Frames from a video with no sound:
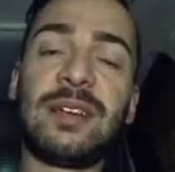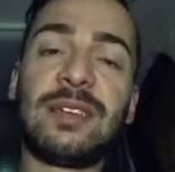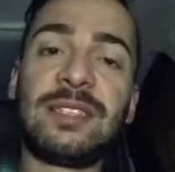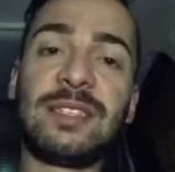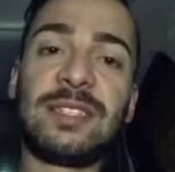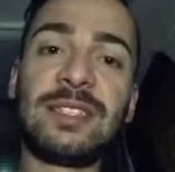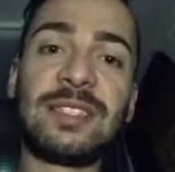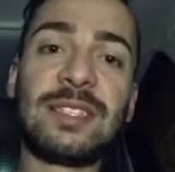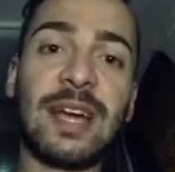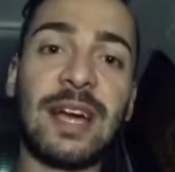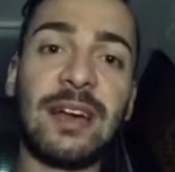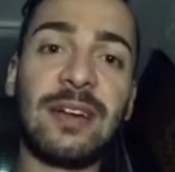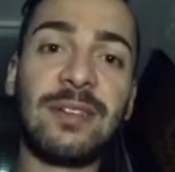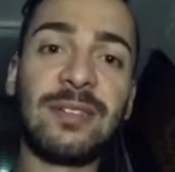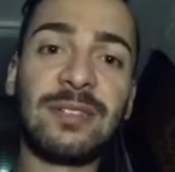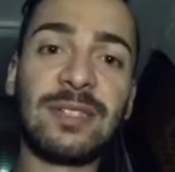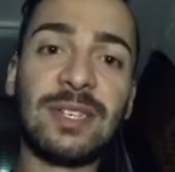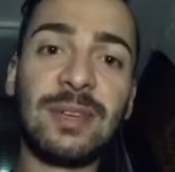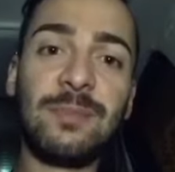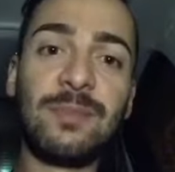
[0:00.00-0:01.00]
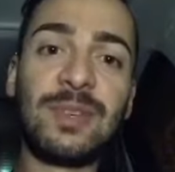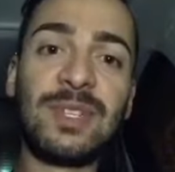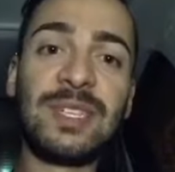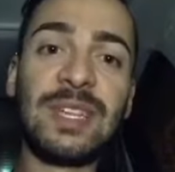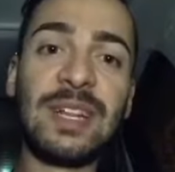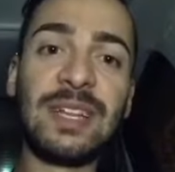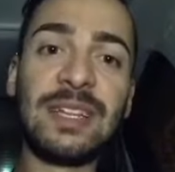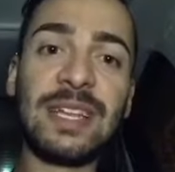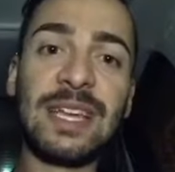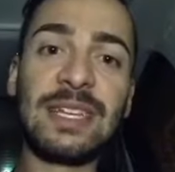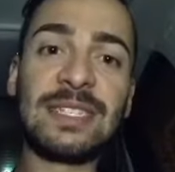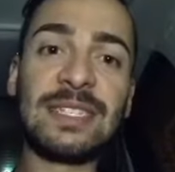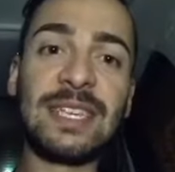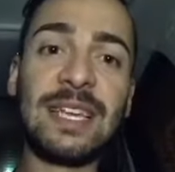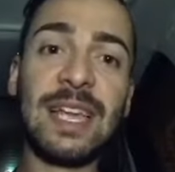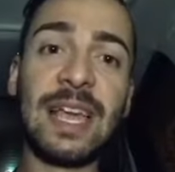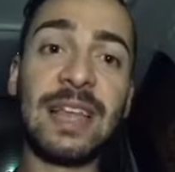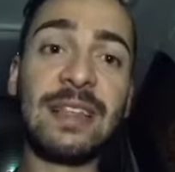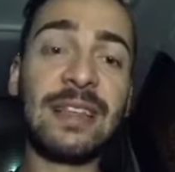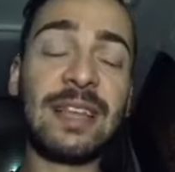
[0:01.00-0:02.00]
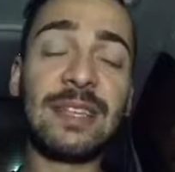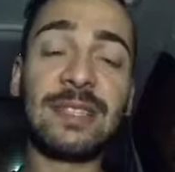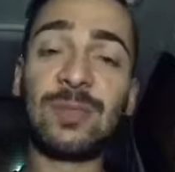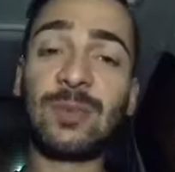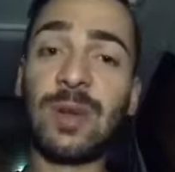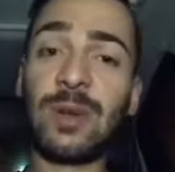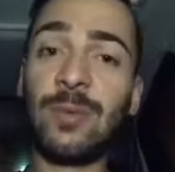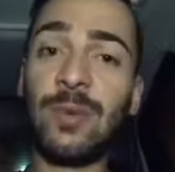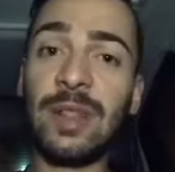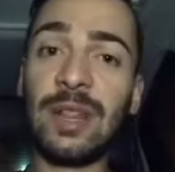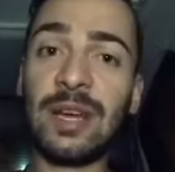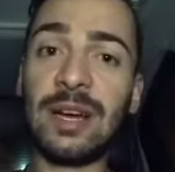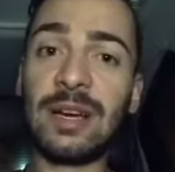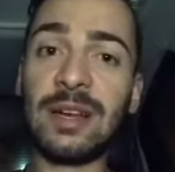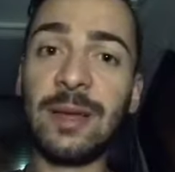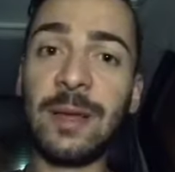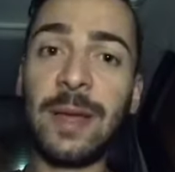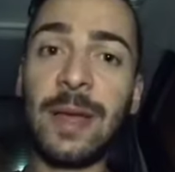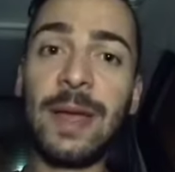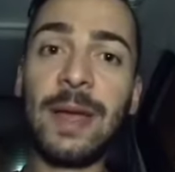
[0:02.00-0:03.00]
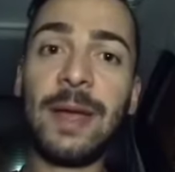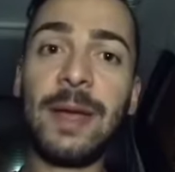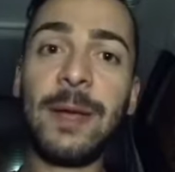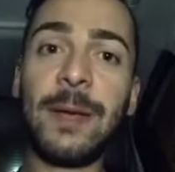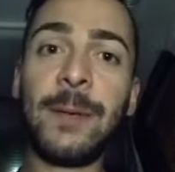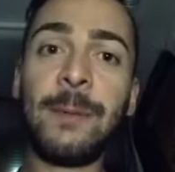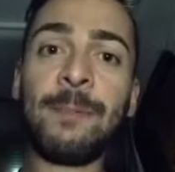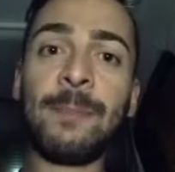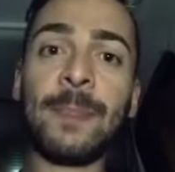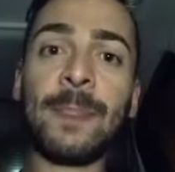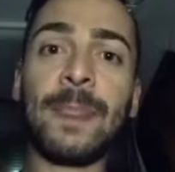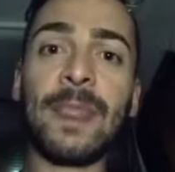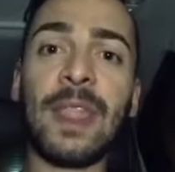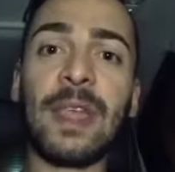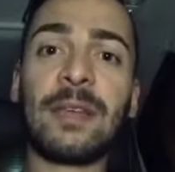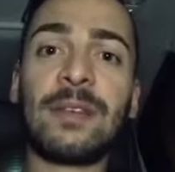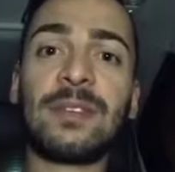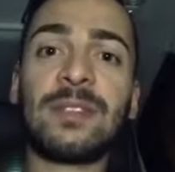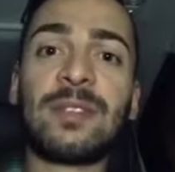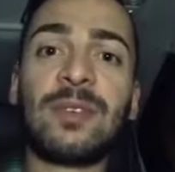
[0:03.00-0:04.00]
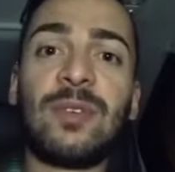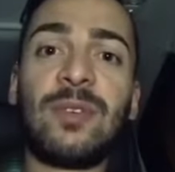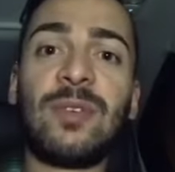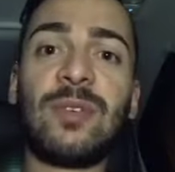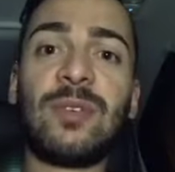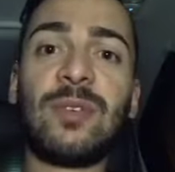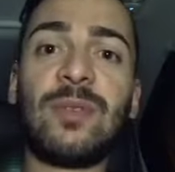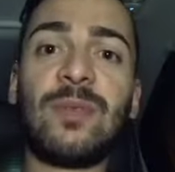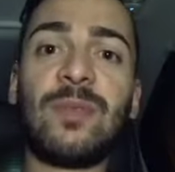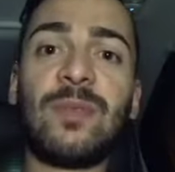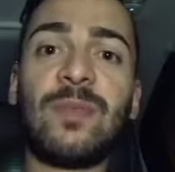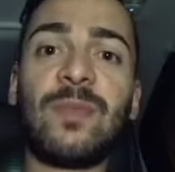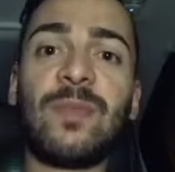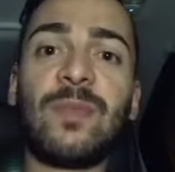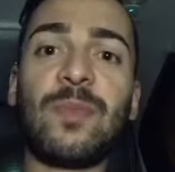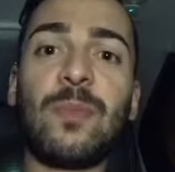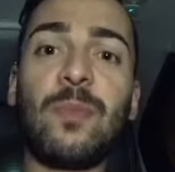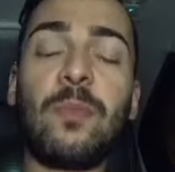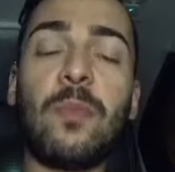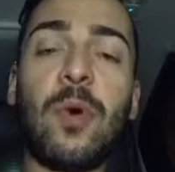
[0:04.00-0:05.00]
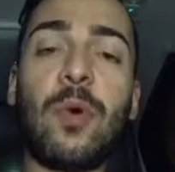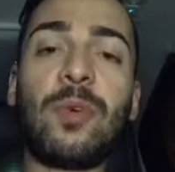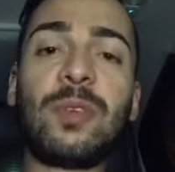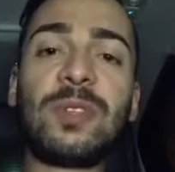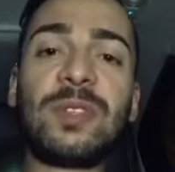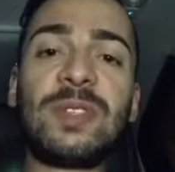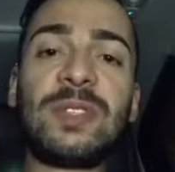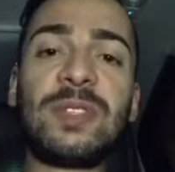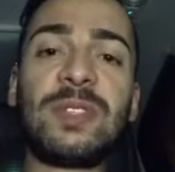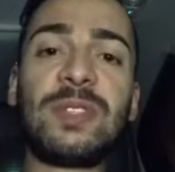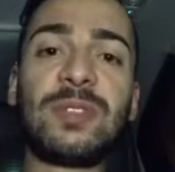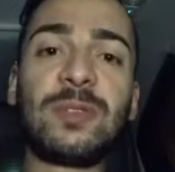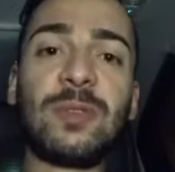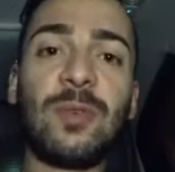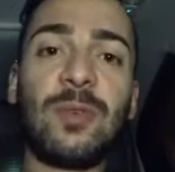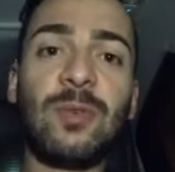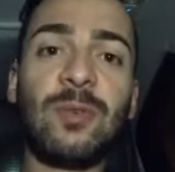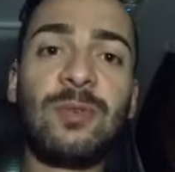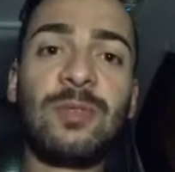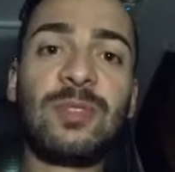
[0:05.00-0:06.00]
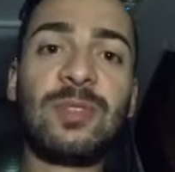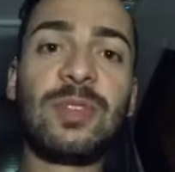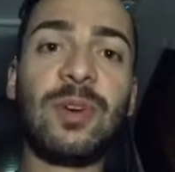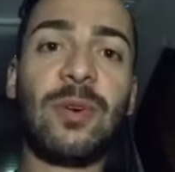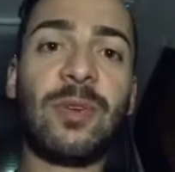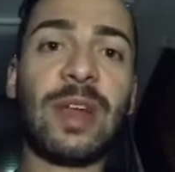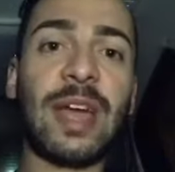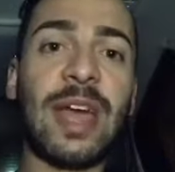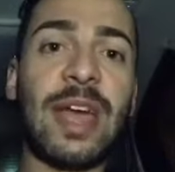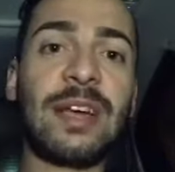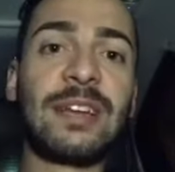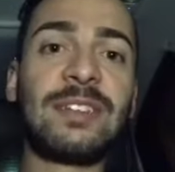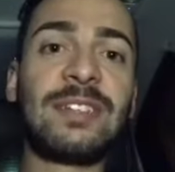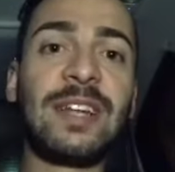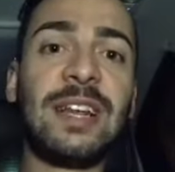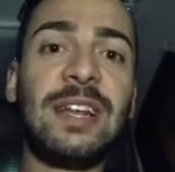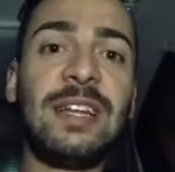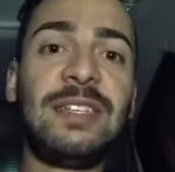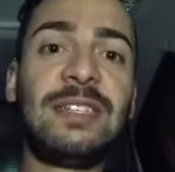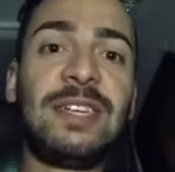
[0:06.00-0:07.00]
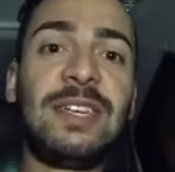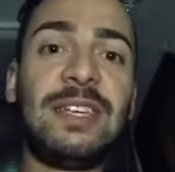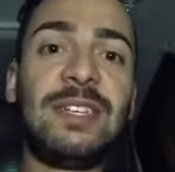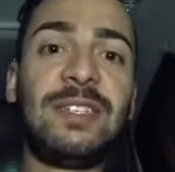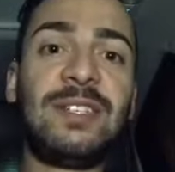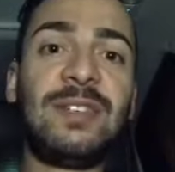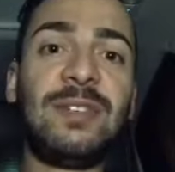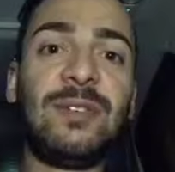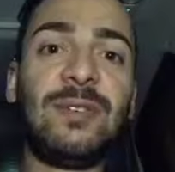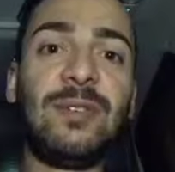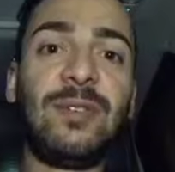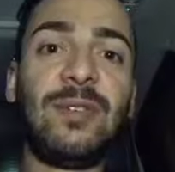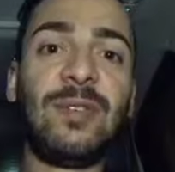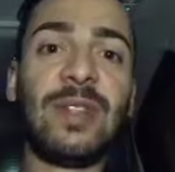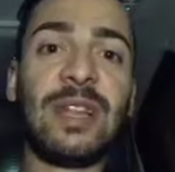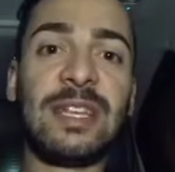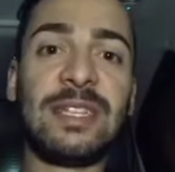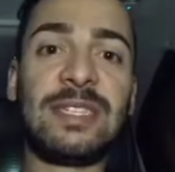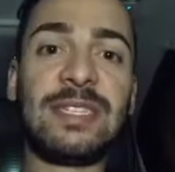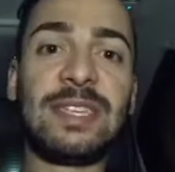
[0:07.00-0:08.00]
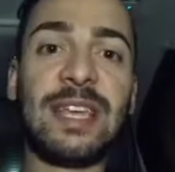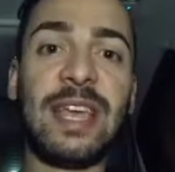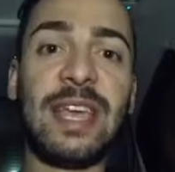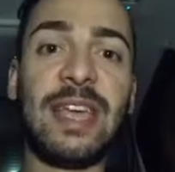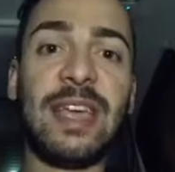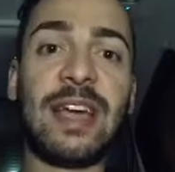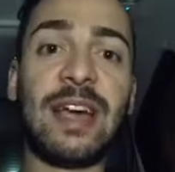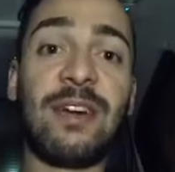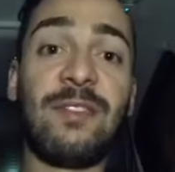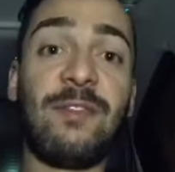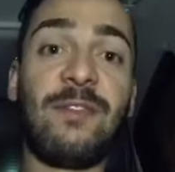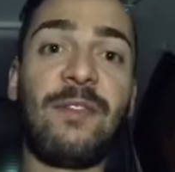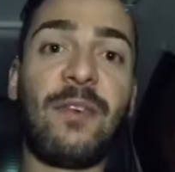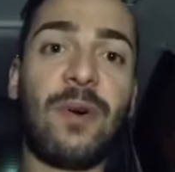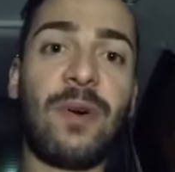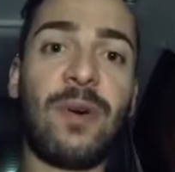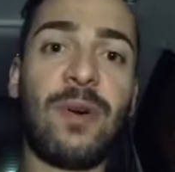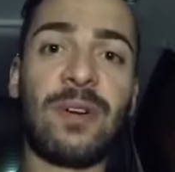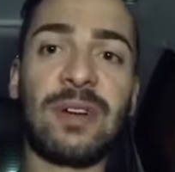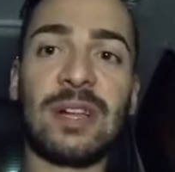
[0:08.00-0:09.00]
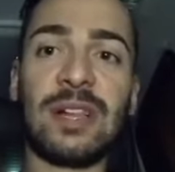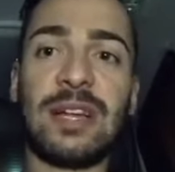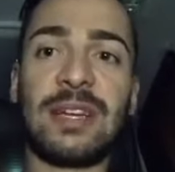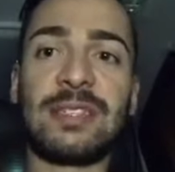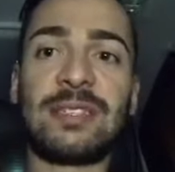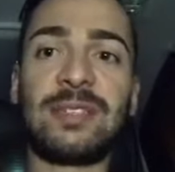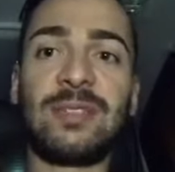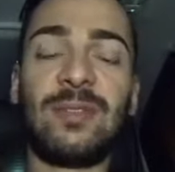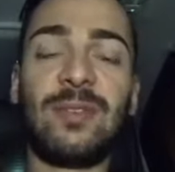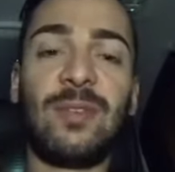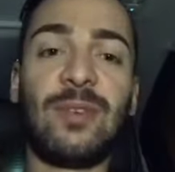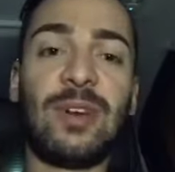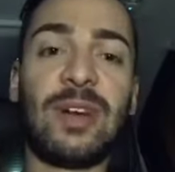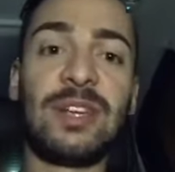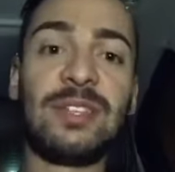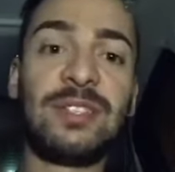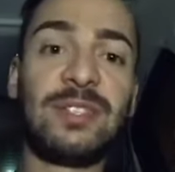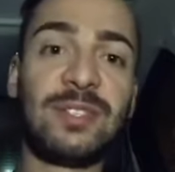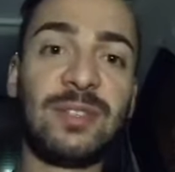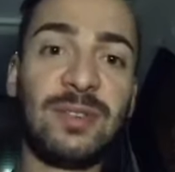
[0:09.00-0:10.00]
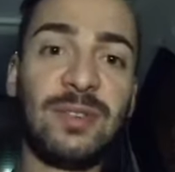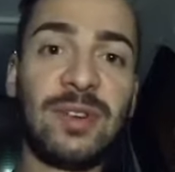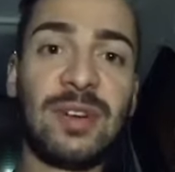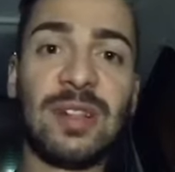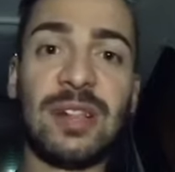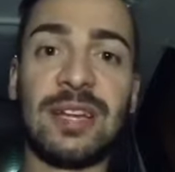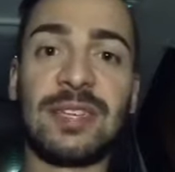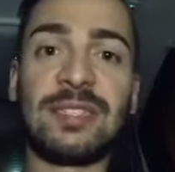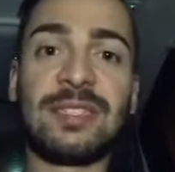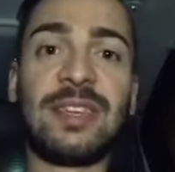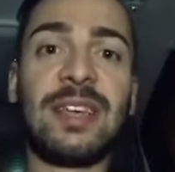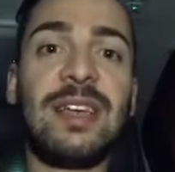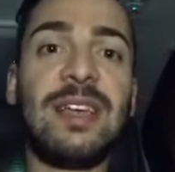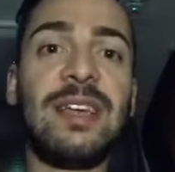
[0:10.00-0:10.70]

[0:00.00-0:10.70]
styles in Brazilian dancing, and that's what we learn. So most schools don't actually teach you, let's say, a forró class or a ZOUK class